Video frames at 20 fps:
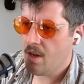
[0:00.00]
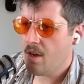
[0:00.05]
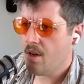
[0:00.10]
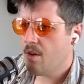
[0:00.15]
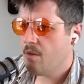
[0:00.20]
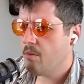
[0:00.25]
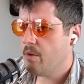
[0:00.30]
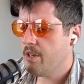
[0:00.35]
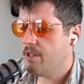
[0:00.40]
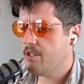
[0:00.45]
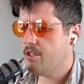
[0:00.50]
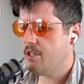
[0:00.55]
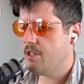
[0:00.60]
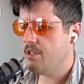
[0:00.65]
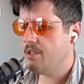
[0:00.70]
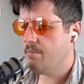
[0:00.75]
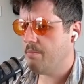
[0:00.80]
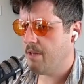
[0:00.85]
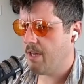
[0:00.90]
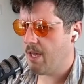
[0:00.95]
which
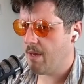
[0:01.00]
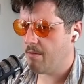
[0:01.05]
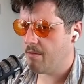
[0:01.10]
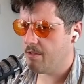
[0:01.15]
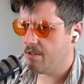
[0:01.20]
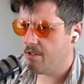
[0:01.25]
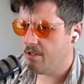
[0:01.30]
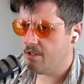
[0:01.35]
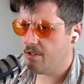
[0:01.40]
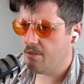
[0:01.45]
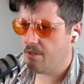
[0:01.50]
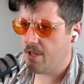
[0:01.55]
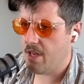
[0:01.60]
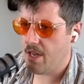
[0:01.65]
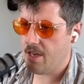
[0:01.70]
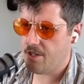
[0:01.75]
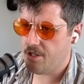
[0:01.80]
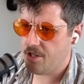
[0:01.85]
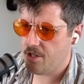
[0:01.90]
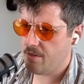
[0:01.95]
is being able to do the
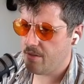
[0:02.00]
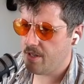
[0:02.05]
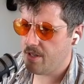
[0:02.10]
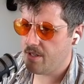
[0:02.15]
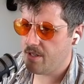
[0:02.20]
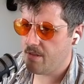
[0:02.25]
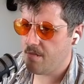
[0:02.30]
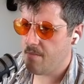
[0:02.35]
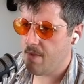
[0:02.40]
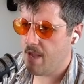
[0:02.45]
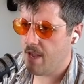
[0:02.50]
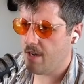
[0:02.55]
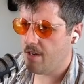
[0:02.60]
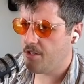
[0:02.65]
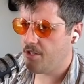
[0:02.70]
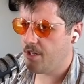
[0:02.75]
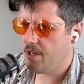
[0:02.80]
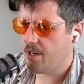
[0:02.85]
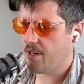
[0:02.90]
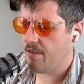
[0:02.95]
issuance and
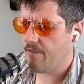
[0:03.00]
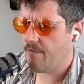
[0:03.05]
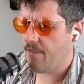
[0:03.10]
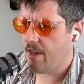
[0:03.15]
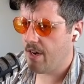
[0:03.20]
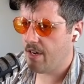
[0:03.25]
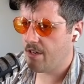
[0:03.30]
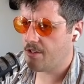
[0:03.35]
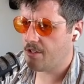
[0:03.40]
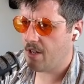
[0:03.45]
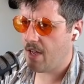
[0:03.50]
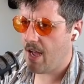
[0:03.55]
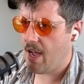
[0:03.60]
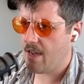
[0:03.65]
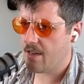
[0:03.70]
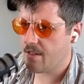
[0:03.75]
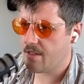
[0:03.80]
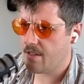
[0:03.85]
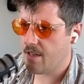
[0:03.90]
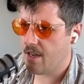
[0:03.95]
managing of financial
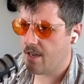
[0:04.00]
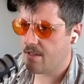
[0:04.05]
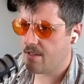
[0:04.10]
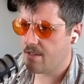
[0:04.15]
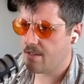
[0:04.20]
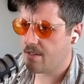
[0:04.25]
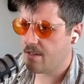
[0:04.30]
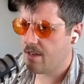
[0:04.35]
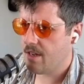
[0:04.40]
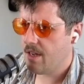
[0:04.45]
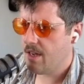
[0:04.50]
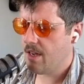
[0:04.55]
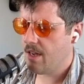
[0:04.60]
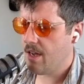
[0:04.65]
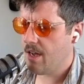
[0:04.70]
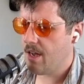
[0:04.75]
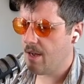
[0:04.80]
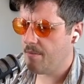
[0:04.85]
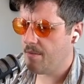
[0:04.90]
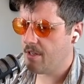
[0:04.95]
assets.
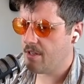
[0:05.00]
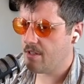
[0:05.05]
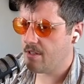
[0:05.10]
This is